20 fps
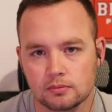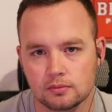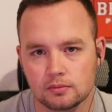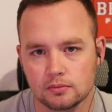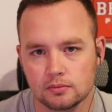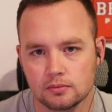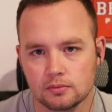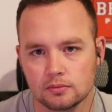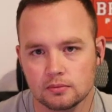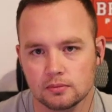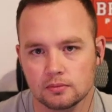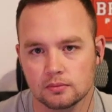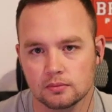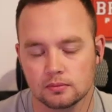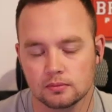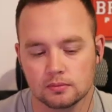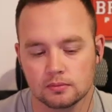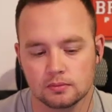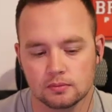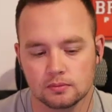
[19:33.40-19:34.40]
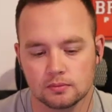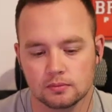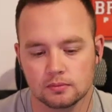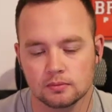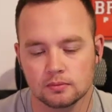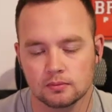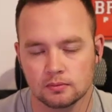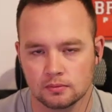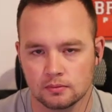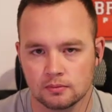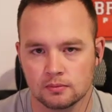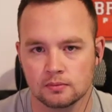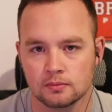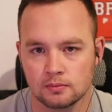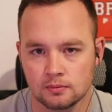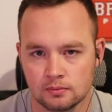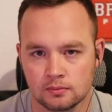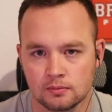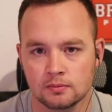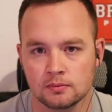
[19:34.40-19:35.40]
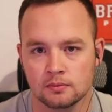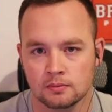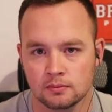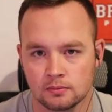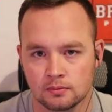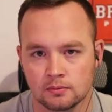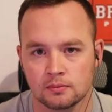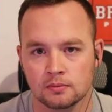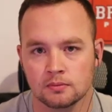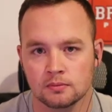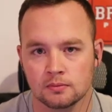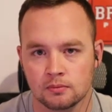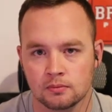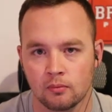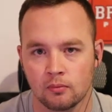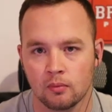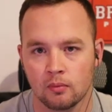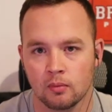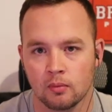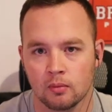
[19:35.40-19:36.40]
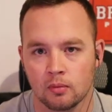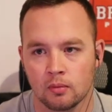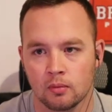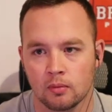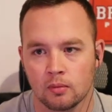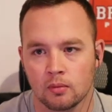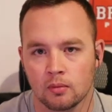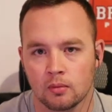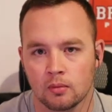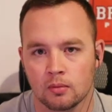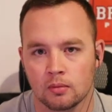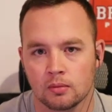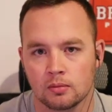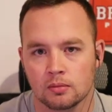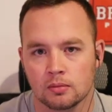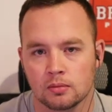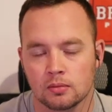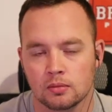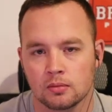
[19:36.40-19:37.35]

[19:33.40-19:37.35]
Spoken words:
(not speaking)